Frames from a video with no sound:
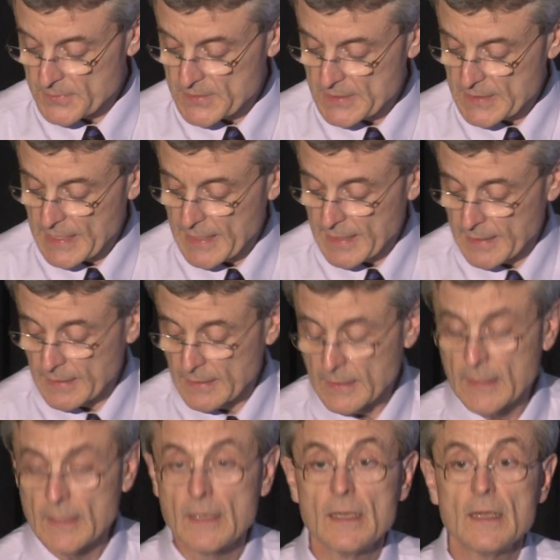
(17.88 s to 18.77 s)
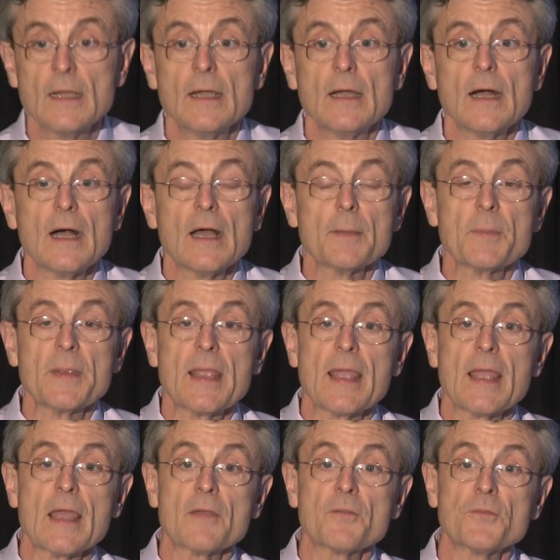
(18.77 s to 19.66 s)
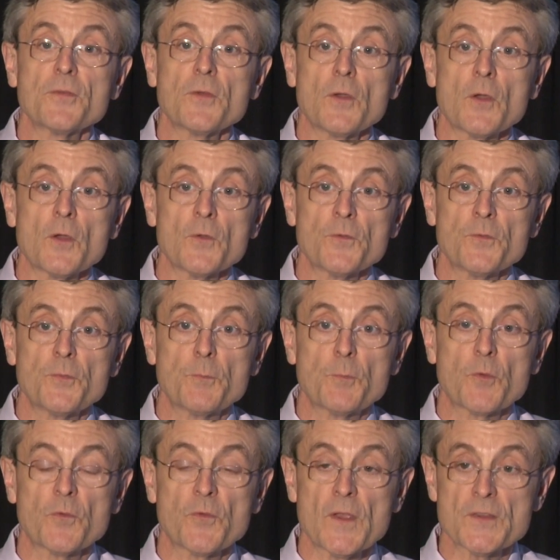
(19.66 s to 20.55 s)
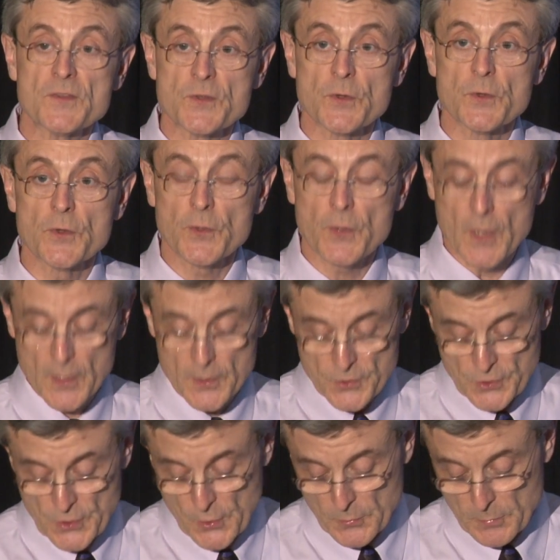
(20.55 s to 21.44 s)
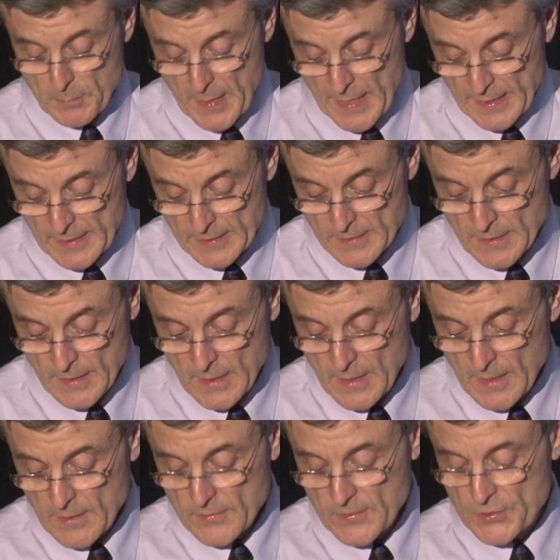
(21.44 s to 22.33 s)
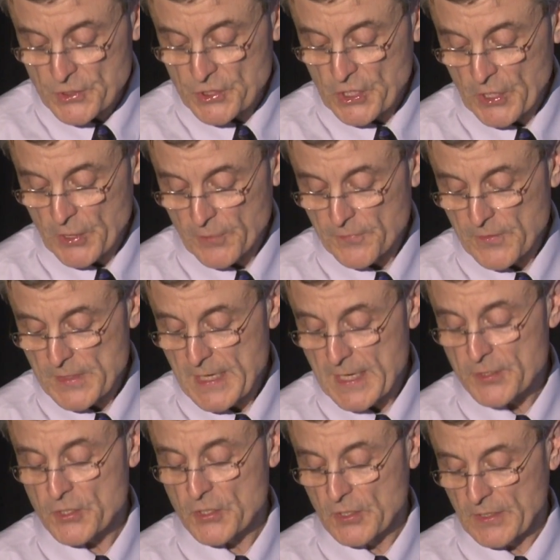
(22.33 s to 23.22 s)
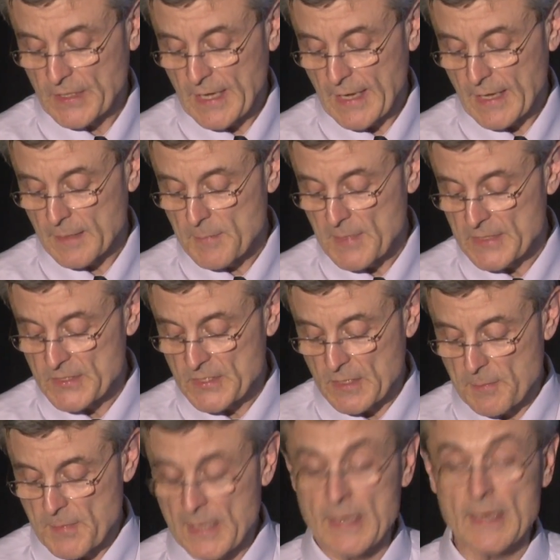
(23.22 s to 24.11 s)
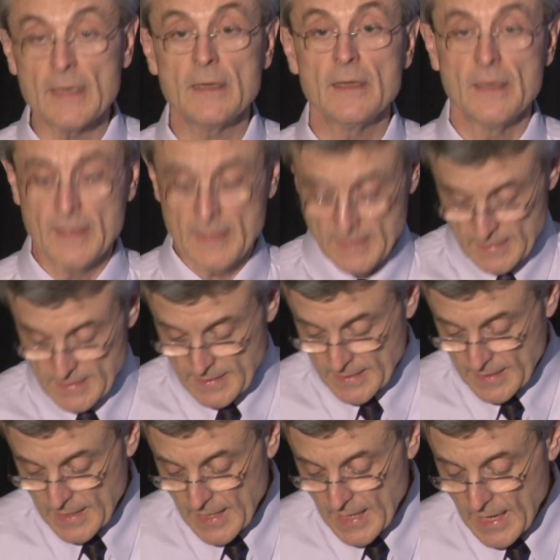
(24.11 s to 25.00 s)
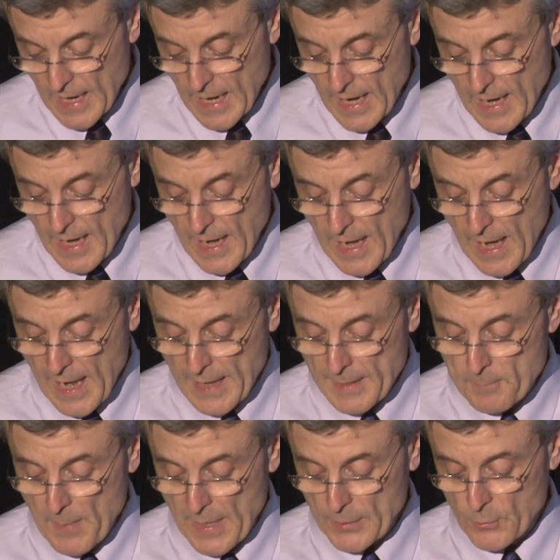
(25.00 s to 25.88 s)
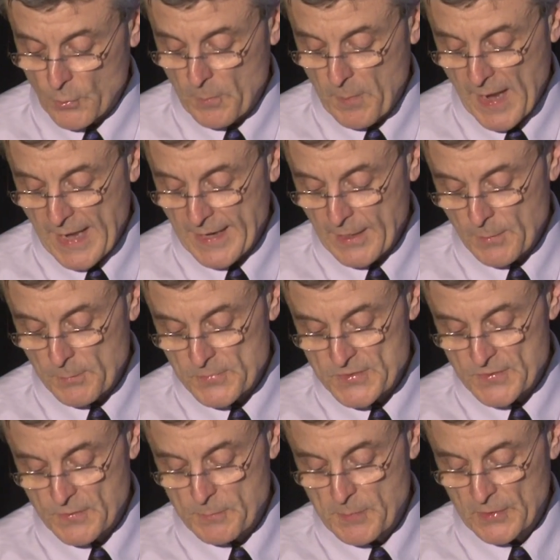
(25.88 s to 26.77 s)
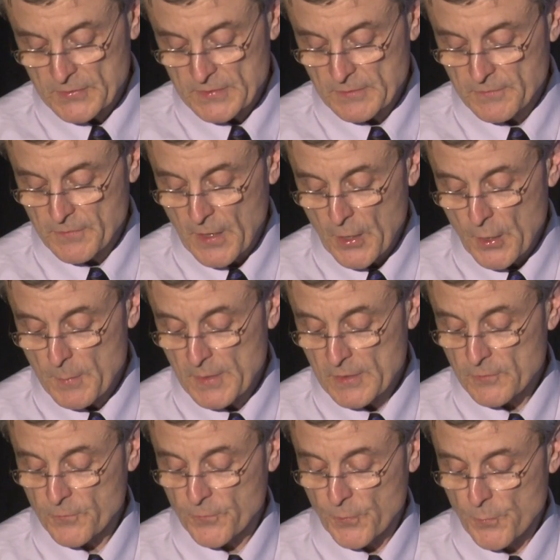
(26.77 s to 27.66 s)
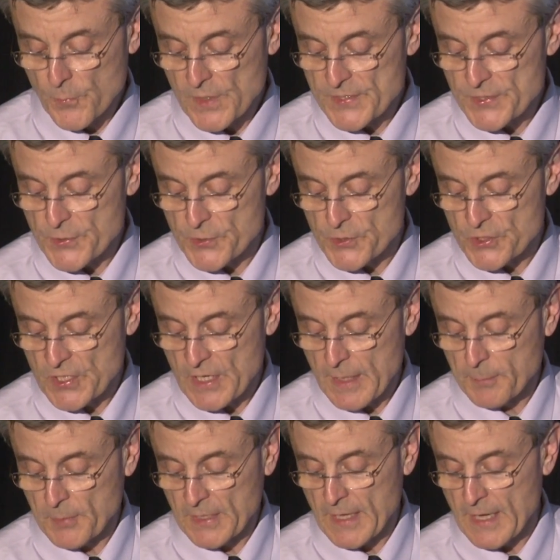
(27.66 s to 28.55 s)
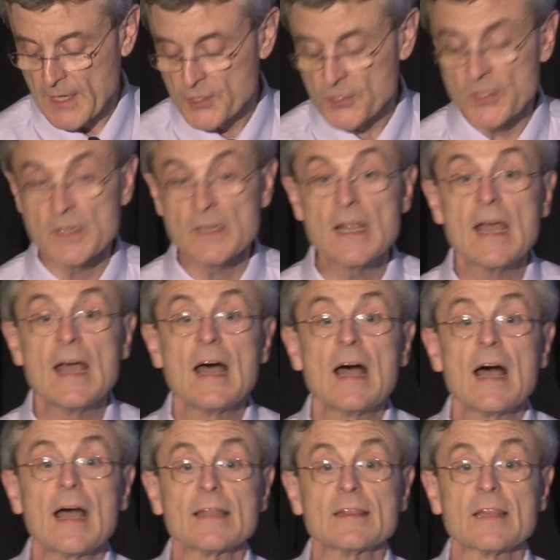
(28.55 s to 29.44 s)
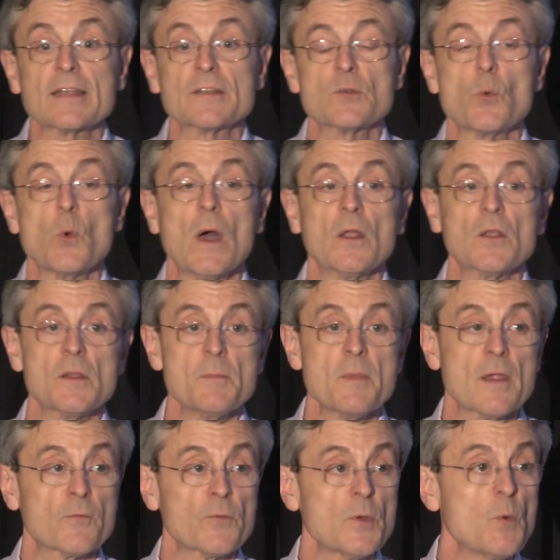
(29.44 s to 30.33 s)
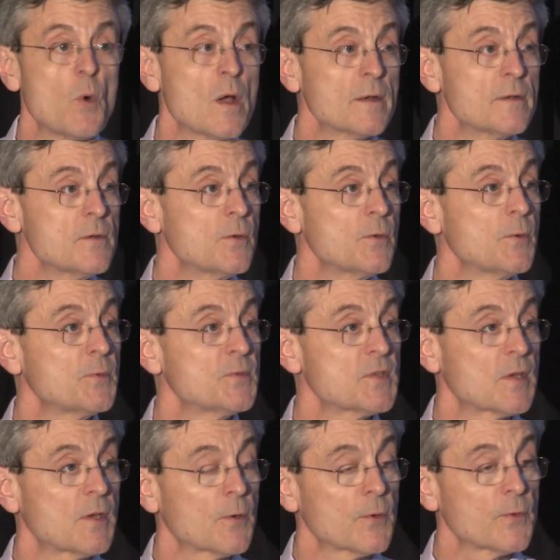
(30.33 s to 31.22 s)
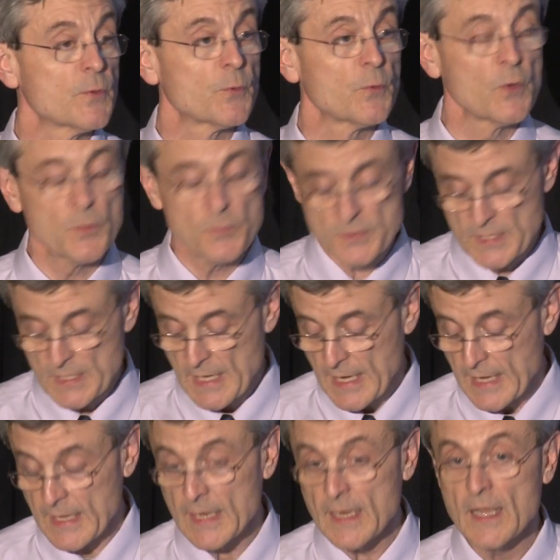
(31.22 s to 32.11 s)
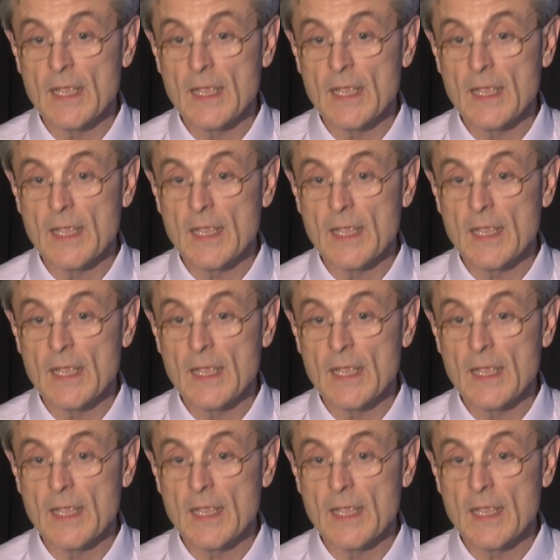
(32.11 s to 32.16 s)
today. On behalf of Professor Joan Bennett, the chair of the National Academies Committee on Microbiomes of the Built Environment from Research to Application, I'd like to welcome everyone who's here in the room today